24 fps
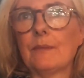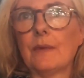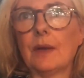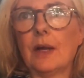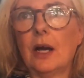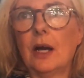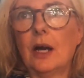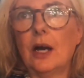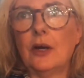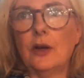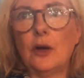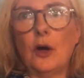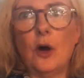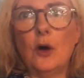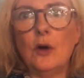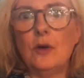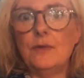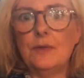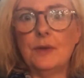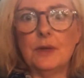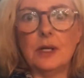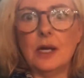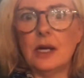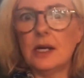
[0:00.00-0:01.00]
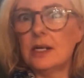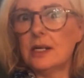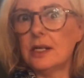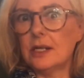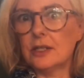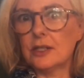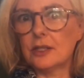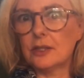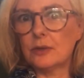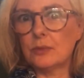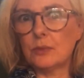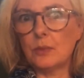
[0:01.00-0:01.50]
an overnight
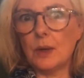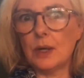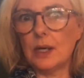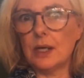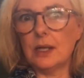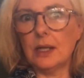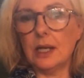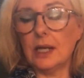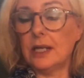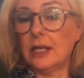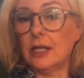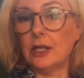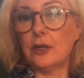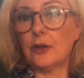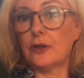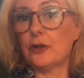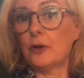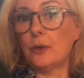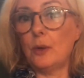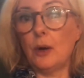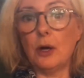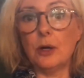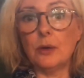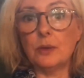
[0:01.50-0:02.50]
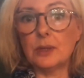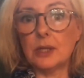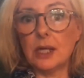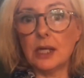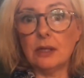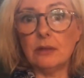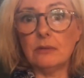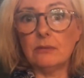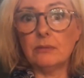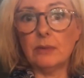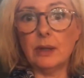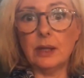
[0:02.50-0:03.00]
as well, and it threw a
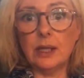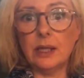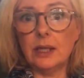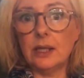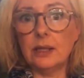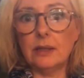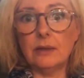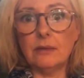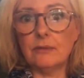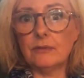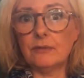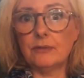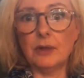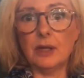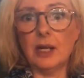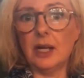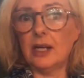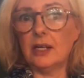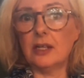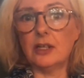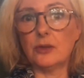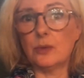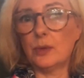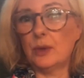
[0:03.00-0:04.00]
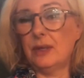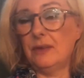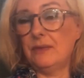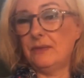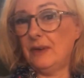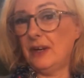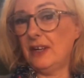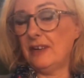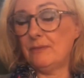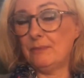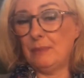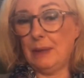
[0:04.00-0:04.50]
hotel in for like £25.
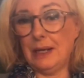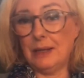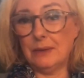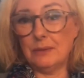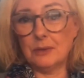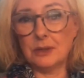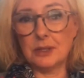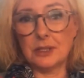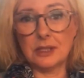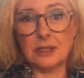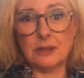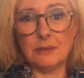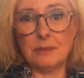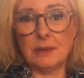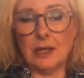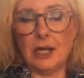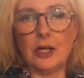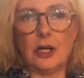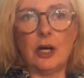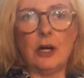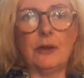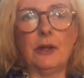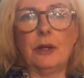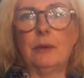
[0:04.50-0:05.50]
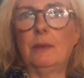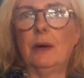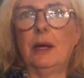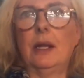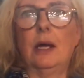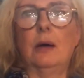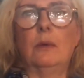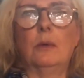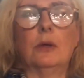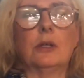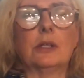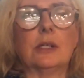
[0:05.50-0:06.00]
I can't think where
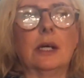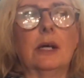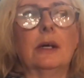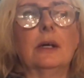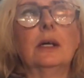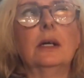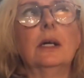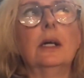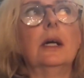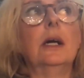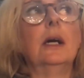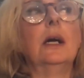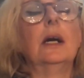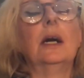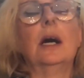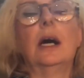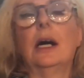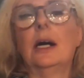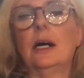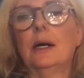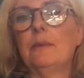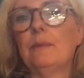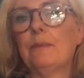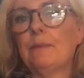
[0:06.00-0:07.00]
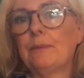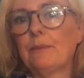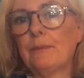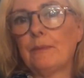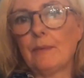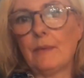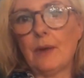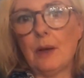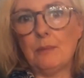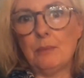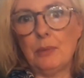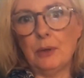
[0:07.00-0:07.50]
that was now.
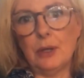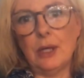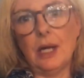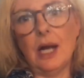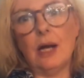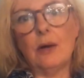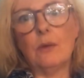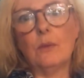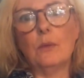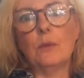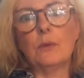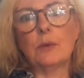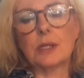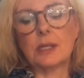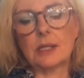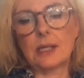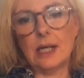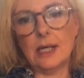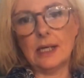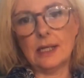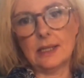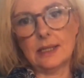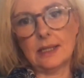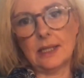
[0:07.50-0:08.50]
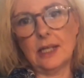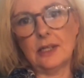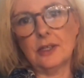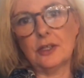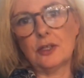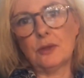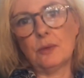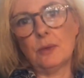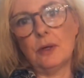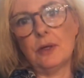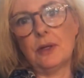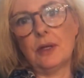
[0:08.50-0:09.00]
But yeah,
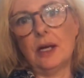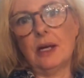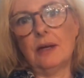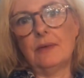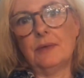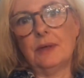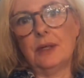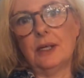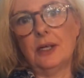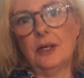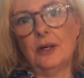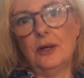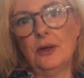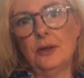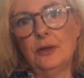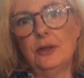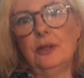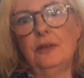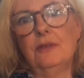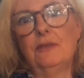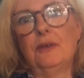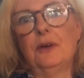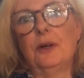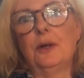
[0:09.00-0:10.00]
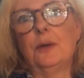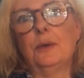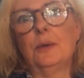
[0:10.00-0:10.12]
Skyscanner's worth having on your phone